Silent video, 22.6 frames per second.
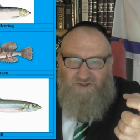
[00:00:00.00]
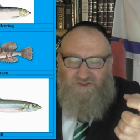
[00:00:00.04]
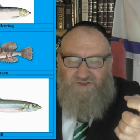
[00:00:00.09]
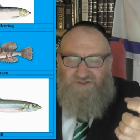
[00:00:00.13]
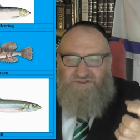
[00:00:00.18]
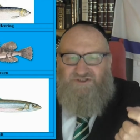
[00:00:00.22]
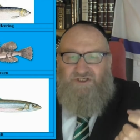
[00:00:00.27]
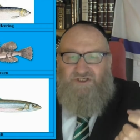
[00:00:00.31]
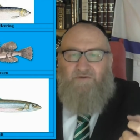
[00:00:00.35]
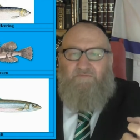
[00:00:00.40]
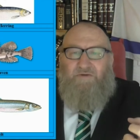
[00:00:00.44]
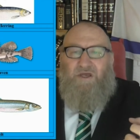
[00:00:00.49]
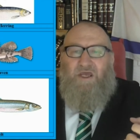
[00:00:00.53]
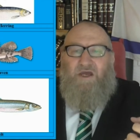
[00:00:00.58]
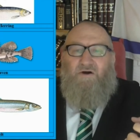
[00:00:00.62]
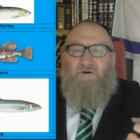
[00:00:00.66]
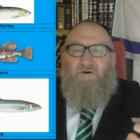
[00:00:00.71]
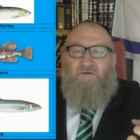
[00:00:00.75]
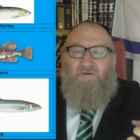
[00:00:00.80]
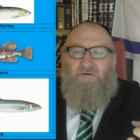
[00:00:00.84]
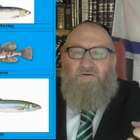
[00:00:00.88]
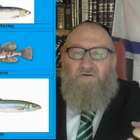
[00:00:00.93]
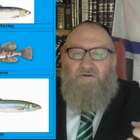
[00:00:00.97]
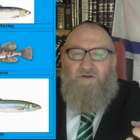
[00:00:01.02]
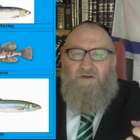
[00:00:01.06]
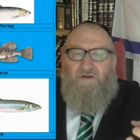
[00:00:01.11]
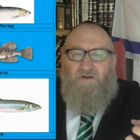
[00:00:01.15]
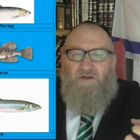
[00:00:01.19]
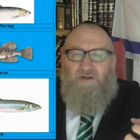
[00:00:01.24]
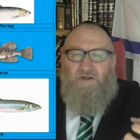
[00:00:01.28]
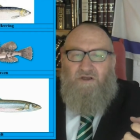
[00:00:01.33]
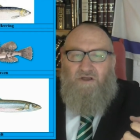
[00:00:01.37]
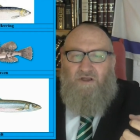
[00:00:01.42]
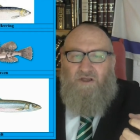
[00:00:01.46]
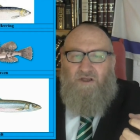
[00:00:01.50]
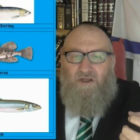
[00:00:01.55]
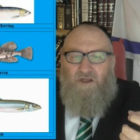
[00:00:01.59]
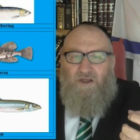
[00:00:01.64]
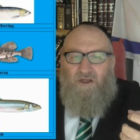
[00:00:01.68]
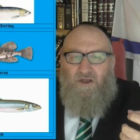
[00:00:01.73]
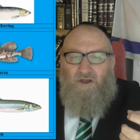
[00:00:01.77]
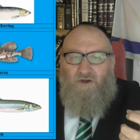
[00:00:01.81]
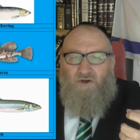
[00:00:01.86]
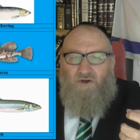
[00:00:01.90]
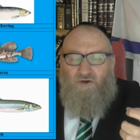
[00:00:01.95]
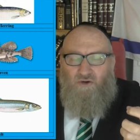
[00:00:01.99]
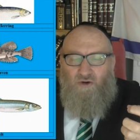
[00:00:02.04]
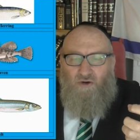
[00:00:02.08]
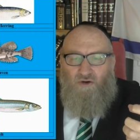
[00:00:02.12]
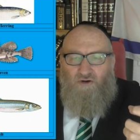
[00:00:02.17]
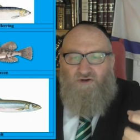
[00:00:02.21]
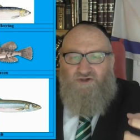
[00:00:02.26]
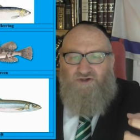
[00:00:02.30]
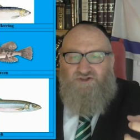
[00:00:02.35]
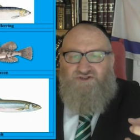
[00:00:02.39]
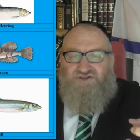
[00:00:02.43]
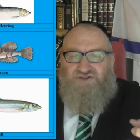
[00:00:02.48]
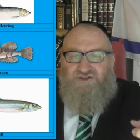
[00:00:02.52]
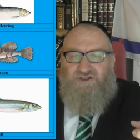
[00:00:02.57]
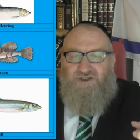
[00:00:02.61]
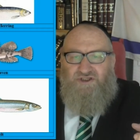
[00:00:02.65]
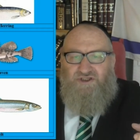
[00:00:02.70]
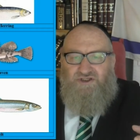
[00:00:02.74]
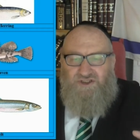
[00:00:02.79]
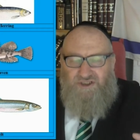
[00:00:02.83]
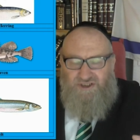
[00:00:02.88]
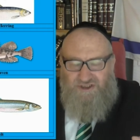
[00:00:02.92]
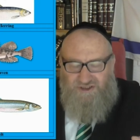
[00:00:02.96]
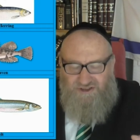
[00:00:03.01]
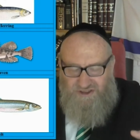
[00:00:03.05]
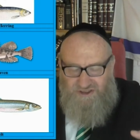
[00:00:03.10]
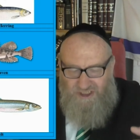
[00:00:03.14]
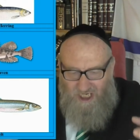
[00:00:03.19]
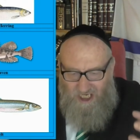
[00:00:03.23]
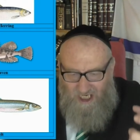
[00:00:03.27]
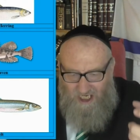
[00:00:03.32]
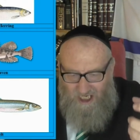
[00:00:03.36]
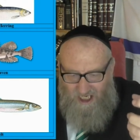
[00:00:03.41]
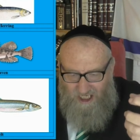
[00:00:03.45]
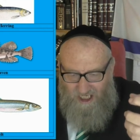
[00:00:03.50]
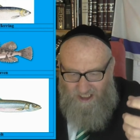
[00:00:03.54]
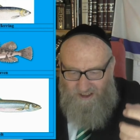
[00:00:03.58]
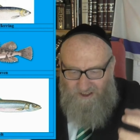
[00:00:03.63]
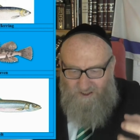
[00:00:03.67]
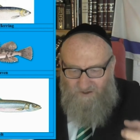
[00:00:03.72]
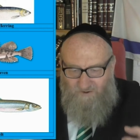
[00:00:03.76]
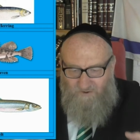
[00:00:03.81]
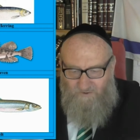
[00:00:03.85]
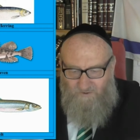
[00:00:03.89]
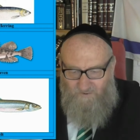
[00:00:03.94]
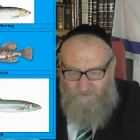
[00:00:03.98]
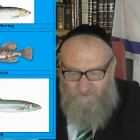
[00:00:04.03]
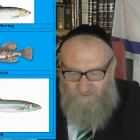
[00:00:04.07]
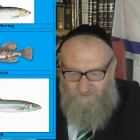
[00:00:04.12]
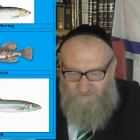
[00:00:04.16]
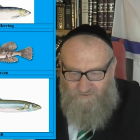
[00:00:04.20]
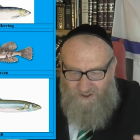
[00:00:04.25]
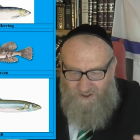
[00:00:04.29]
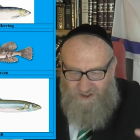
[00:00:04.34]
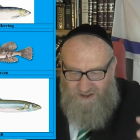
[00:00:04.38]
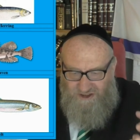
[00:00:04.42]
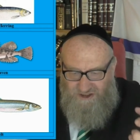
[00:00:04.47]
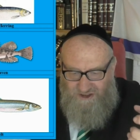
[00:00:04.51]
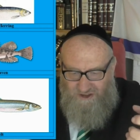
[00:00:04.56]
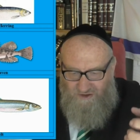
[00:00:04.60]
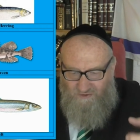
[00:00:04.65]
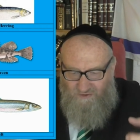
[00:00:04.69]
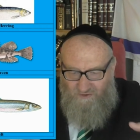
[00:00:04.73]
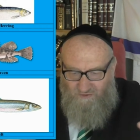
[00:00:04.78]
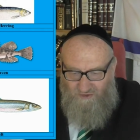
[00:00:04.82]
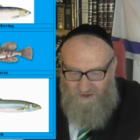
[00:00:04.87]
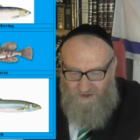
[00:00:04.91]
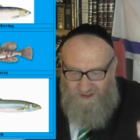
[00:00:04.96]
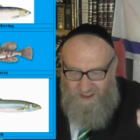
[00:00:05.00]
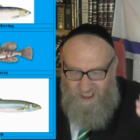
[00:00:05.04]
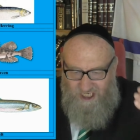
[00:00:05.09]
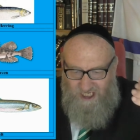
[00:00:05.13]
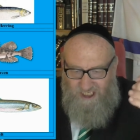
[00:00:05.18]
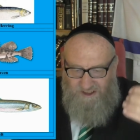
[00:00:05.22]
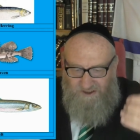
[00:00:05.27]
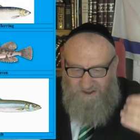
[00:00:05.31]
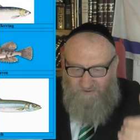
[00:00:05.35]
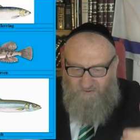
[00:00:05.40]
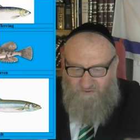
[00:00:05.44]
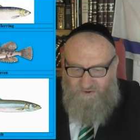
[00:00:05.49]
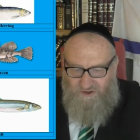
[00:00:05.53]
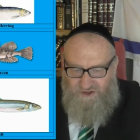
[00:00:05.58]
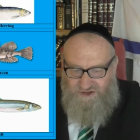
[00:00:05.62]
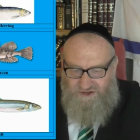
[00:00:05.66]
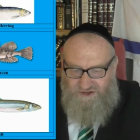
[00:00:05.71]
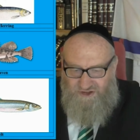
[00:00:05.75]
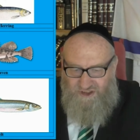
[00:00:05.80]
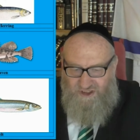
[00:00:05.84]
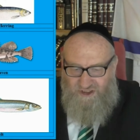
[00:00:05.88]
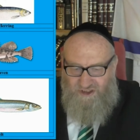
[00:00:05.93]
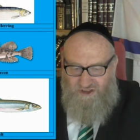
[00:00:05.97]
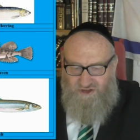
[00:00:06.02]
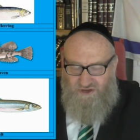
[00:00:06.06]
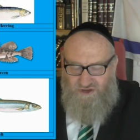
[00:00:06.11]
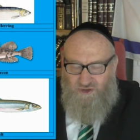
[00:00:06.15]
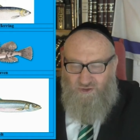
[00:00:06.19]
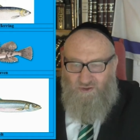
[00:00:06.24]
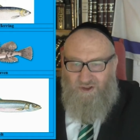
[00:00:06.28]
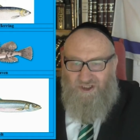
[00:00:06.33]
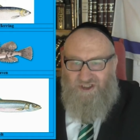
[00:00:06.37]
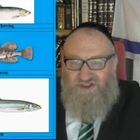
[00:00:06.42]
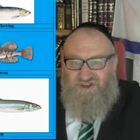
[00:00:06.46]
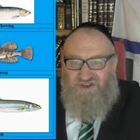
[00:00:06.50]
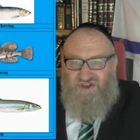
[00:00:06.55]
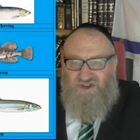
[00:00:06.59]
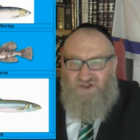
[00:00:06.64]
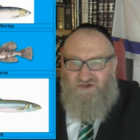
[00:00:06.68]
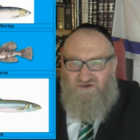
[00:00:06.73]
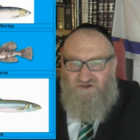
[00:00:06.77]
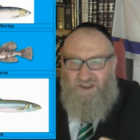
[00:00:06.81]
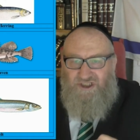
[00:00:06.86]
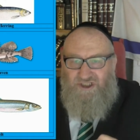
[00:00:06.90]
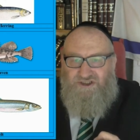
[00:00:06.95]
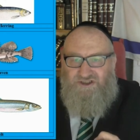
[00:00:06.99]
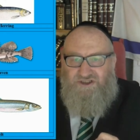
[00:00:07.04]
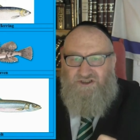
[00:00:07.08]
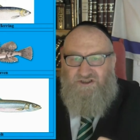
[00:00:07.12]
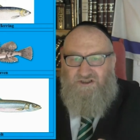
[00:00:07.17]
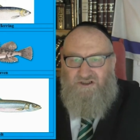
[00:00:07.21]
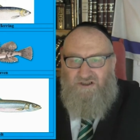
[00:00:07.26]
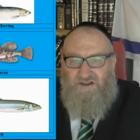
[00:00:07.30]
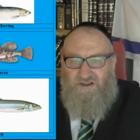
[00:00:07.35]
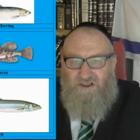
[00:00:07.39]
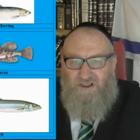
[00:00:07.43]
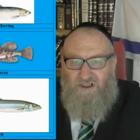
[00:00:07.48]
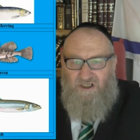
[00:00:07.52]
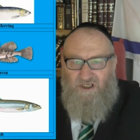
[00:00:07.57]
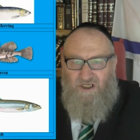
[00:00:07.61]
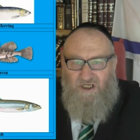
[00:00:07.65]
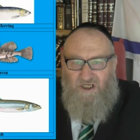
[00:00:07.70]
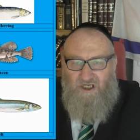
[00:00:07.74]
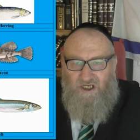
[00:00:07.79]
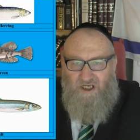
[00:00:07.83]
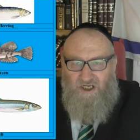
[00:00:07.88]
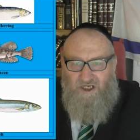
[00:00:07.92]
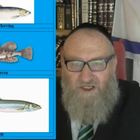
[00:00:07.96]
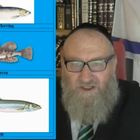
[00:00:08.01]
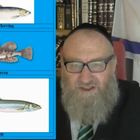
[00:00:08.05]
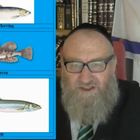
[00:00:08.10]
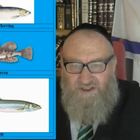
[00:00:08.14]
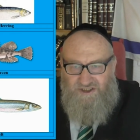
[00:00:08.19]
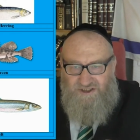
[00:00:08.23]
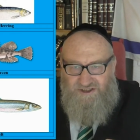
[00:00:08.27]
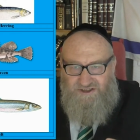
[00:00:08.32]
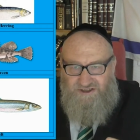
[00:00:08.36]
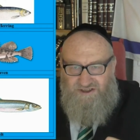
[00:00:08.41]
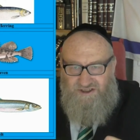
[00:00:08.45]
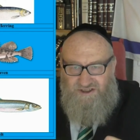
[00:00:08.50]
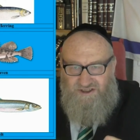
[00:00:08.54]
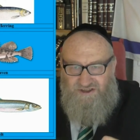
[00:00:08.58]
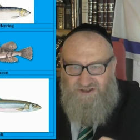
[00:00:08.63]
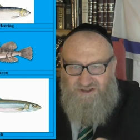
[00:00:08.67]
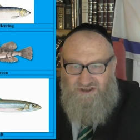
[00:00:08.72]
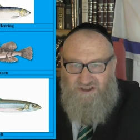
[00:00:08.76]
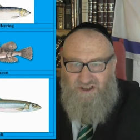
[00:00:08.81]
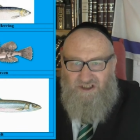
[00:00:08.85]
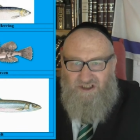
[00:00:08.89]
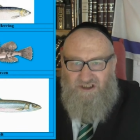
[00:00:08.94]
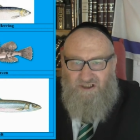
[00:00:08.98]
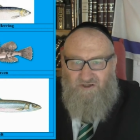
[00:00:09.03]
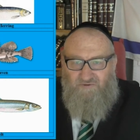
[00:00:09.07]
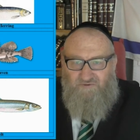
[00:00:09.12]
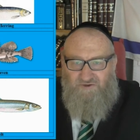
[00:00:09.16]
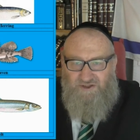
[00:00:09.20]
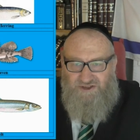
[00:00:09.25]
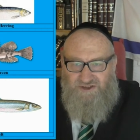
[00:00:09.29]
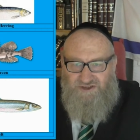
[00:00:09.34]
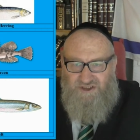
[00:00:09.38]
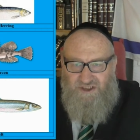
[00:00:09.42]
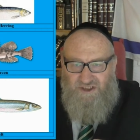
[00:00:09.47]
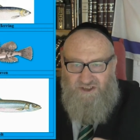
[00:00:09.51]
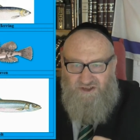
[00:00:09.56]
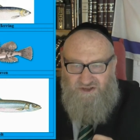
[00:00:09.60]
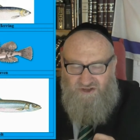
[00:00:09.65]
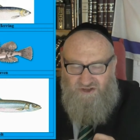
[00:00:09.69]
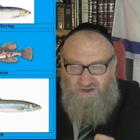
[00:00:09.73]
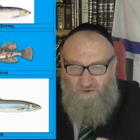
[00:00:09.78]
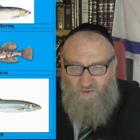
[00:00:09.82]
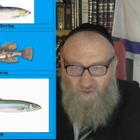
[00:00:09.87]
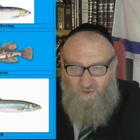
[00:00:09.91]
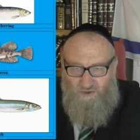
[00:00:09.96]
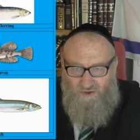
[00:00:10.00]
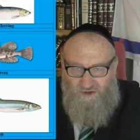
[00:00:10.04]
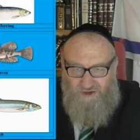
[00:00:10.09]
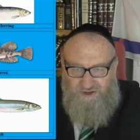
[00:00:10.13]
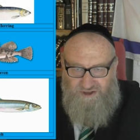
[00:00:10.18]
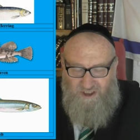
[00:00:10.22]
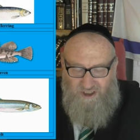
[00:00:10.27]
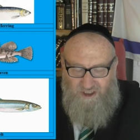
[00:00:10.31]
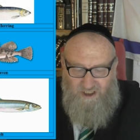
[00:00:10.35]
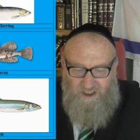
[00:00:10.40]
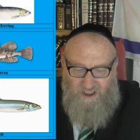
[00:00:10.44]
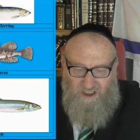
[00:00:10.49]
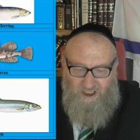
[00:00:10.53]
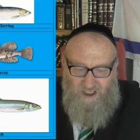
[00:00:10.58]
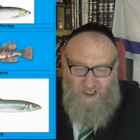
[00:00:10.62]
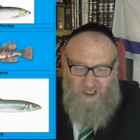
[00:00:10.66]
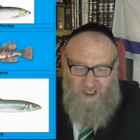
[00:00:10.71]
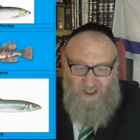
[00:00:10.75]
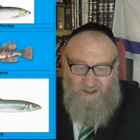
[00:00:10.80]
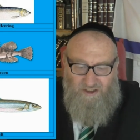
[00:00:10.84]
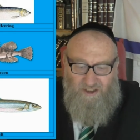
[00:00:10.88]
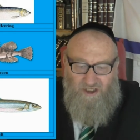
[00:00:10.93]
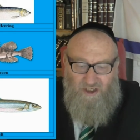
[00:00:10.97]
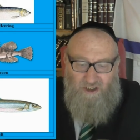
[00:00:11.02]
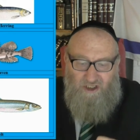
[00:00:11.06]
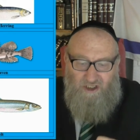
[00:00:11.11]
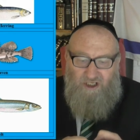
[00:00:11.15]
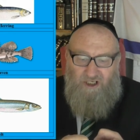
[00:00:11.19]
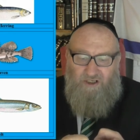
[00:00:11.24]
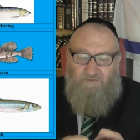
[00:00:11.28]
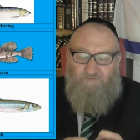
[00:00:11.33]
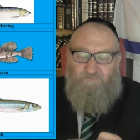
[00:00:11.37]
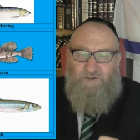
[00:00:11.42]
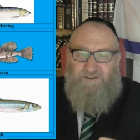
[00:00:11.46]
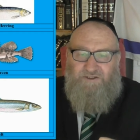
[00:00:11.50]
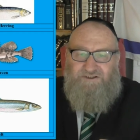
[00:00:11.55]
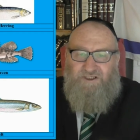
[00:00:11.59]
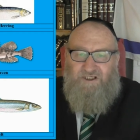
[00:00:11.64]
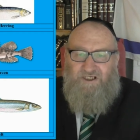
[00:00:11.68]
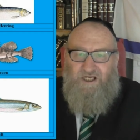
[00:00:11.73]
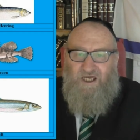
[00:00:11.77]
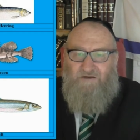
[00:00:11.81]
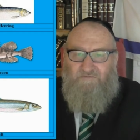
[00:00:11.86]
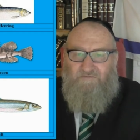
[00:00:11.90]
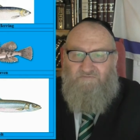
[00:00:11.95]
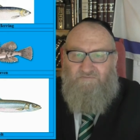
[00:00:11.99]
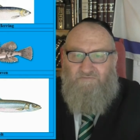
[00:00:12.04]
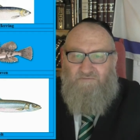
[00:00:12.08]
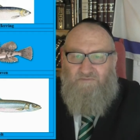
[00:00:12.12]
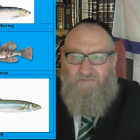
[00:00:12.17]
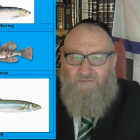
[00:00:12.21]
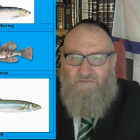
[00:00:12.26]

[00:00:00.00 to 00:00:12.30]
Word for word: somehow caused this other fish with the antifreeze gene to excrete this gene of his into the water, and the picked it up,